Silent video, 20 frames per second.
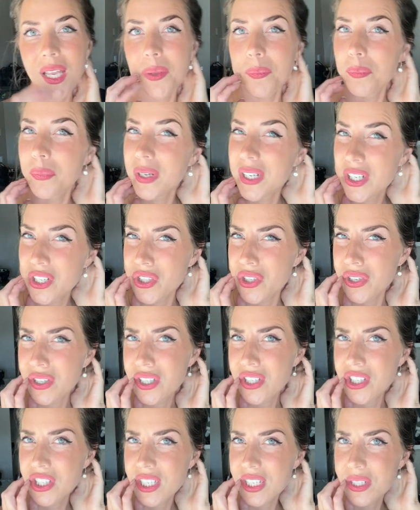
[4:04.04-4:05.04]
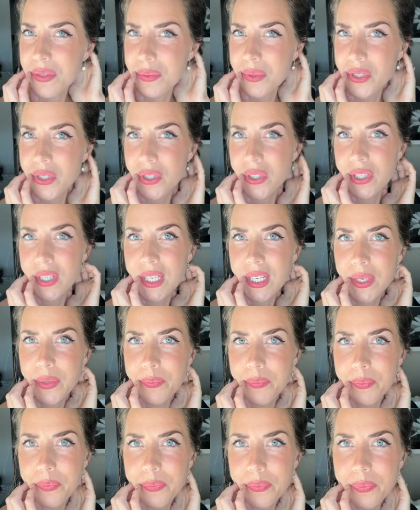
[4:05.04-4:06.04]
pretty sure the sheets were dirty.
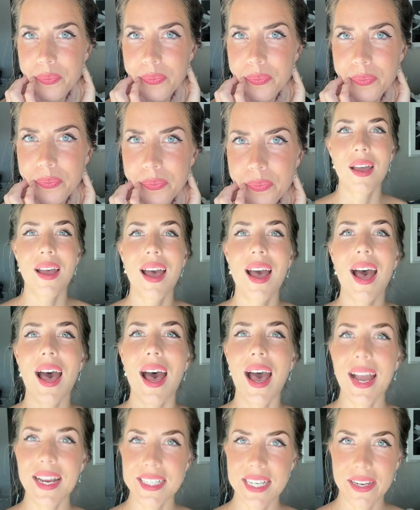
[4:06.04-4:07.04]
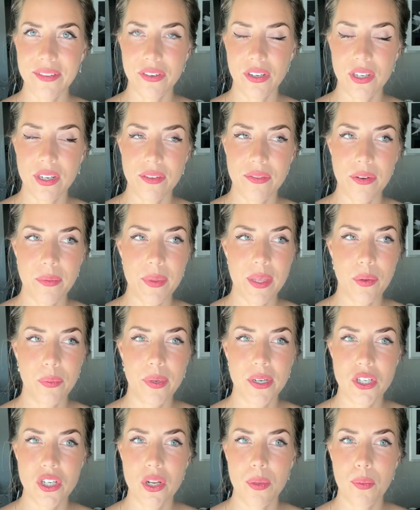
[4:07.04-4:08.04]
I diverted from the
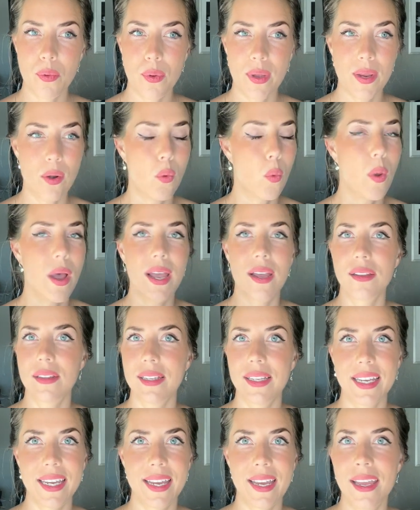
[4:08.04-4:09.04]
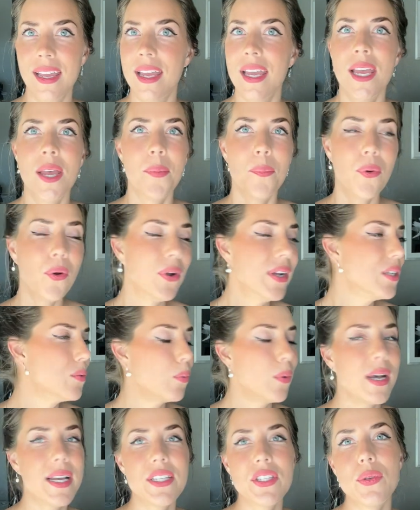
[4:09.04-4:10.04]
original point wildly. Point
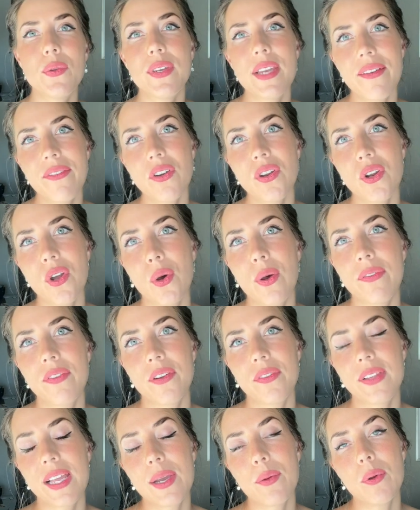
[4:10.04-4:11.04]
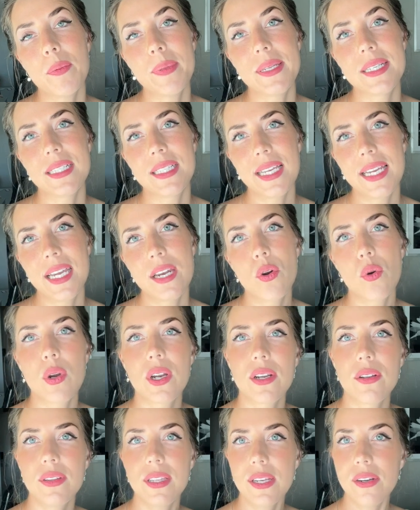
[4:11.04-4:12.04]
was, you never know if your flight will be delayed or
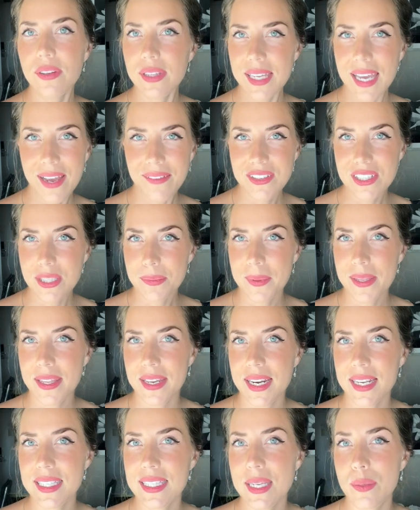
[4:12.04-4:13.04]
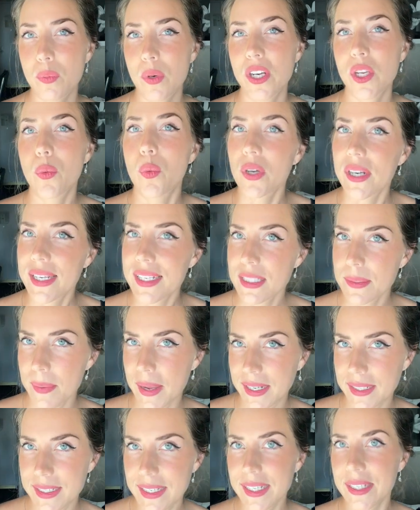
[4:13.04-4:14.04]
you literally have to spend the night somewhere you weren't
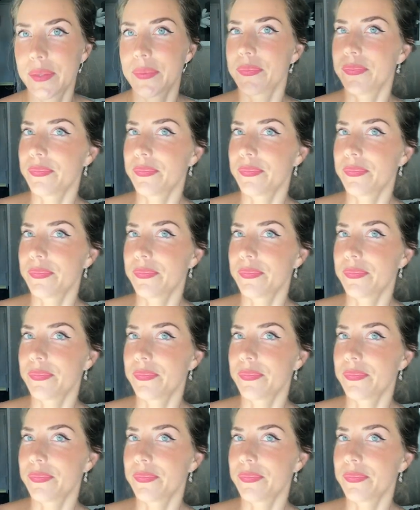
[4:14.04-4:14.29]
expecting.